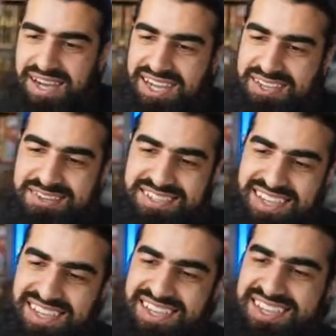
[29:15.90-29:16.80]
I
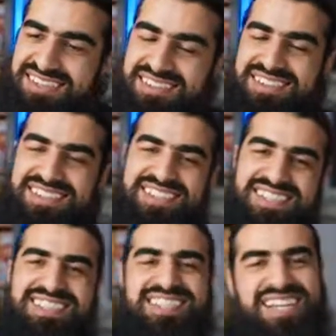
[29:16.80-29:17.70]
Hussein, is
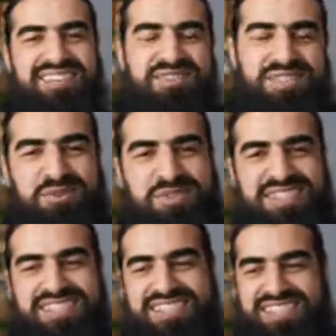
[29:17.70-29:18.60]
this the time for
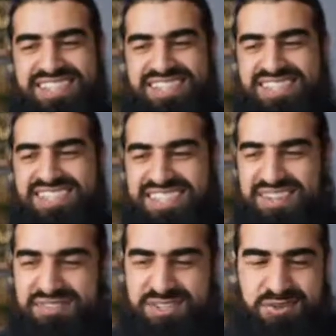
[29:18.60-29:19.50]
jokes? Is this the time
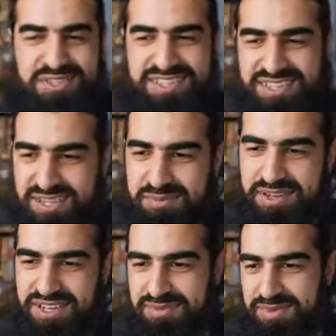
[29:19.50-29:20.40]
for jokes? Come
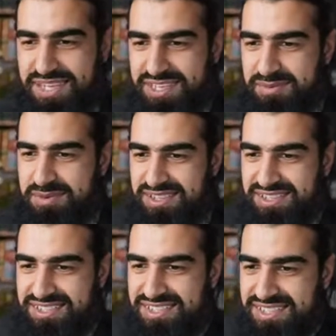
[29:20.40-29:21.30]
on, man. Come on.
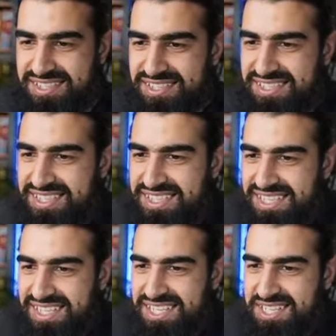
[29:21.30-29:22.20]

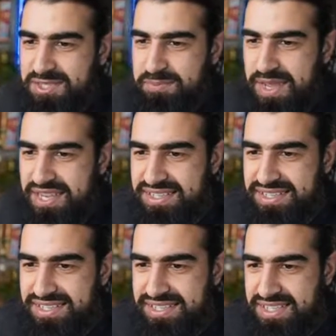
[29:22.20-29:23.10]

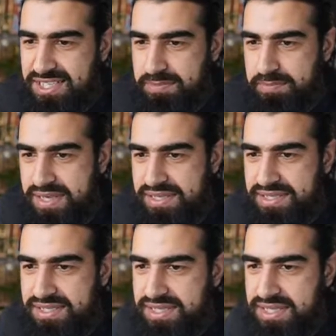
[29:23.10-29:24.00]
Spend,
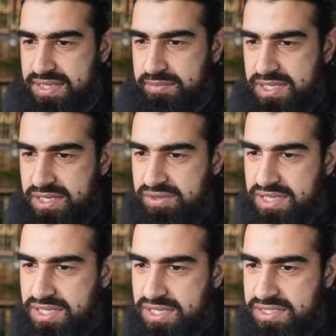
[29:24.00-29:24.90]
Spend,
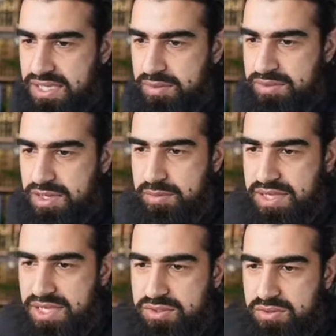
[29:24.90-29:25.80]
Amiri, Assalamu alaikum
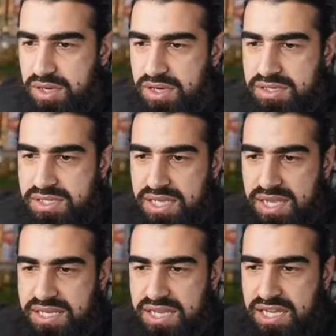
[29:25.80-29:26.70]
barakatuh. Are there
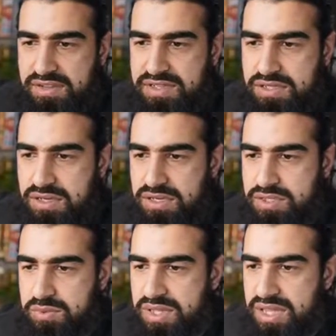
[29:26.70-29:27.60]
any Hanafi scholars
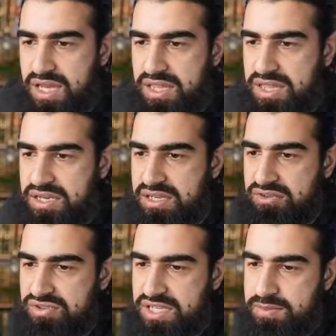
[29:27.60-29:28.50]
with Athari
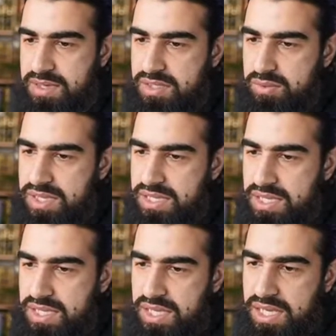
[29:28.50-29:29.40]
creed, by the way?
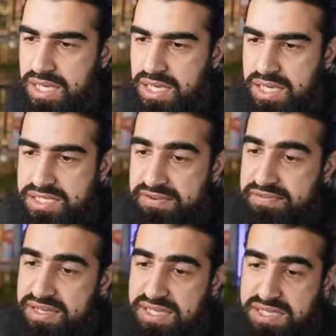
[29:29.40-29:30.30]
Uh,
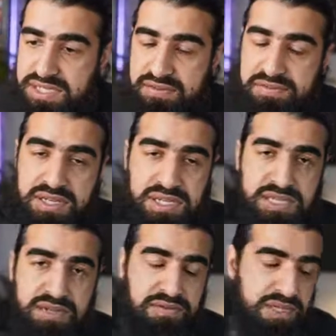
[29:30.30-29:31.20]
definitely, definitely,
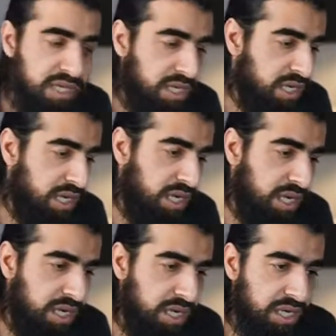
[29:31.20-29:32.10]
definitely.
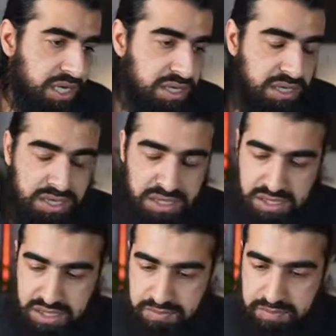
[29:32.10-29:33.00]
Uh,
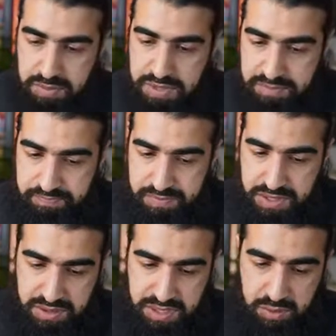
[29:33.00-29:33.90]
um, I mean,
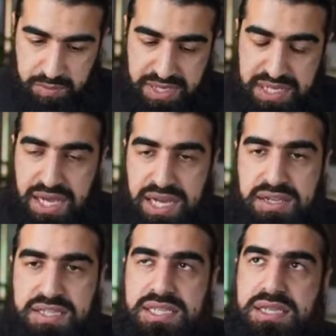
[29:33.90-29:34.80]
there were many. Han-
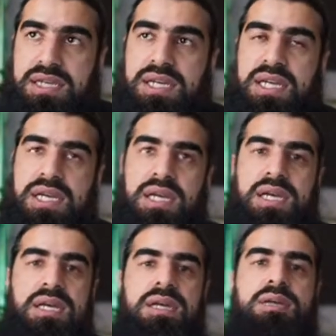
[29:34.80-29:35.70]
See, the
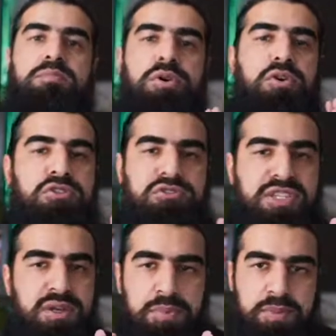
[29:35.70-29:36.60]
both creeds
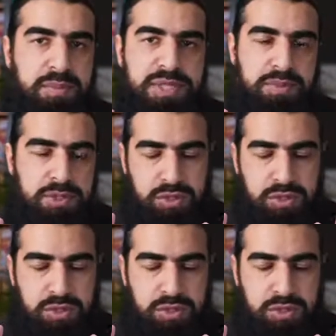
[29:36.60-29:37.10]
are permissible.